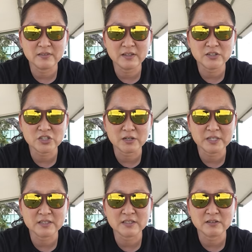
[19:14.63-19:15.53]
the
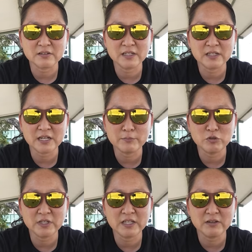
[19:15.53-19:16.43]
shopping center in
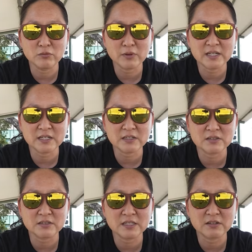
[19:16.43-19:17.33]
Kaimuki, right next
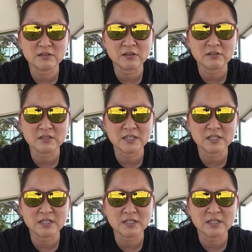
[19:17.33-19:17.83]
to Sacred Hearts